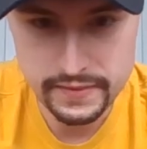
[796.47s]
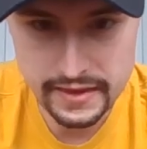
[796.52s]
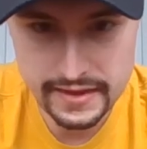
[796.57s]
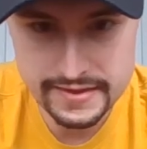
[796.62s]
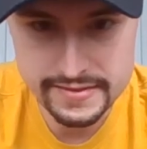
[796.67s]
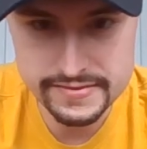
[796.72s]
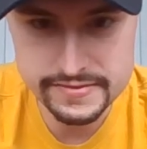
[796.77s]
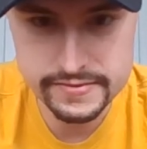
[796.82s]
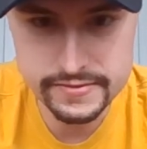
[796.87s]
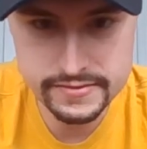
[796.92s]

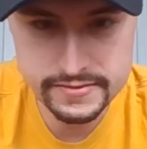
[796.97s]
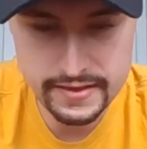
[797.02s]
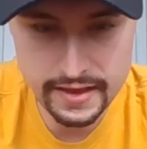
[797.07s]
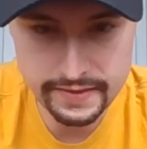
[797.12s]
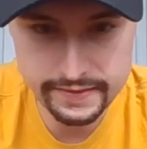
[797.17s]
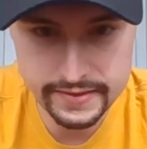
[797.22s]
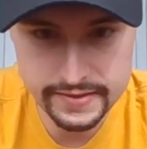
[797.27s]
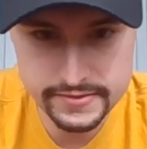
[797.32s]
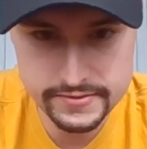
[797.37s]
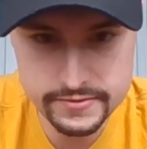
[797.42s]
and
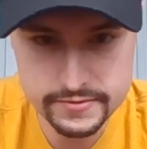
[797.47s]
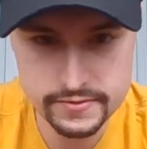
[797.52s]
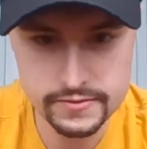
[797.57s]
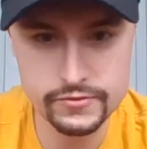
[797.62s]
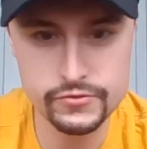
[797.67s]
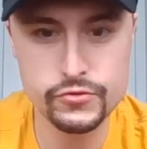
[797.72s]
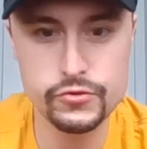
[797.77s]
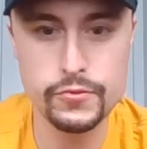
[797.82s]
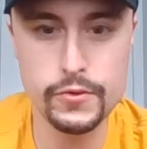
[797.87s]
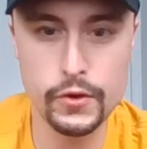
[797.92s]
sell it
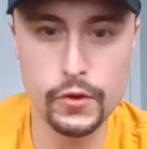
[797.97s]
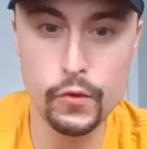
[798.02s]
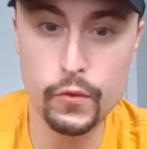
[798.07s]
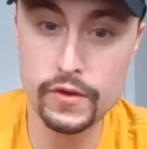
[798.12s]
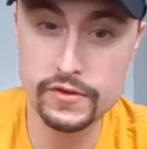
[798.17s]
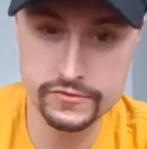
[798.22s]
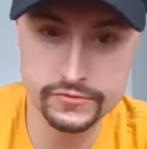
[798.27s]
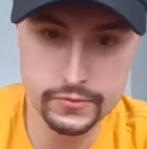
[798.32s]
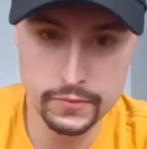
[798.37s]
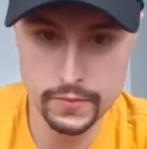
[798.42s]
to
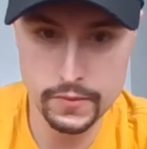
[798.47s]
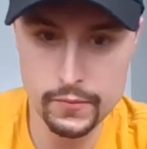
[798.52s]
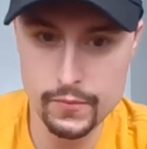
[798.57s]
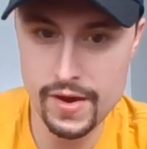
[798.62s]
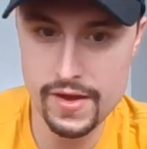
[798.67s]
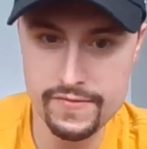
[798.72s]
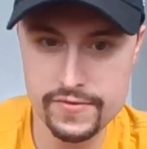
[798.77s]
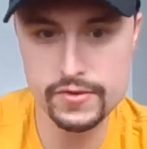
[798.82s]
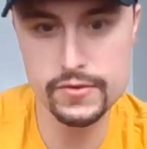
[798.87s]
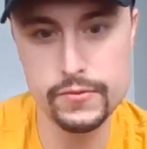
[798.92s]
increase their own
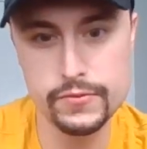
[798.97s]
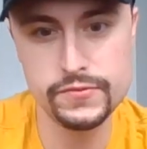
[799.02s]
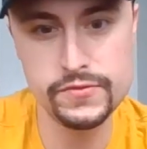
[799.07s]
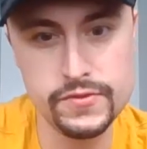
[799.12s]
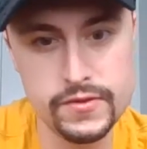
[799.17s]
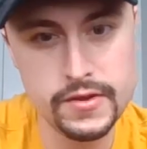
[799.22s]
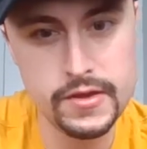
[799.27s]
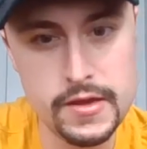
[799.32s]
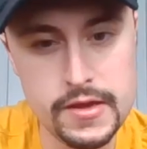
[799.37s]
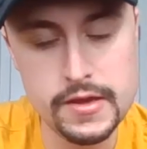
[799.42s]
revenues.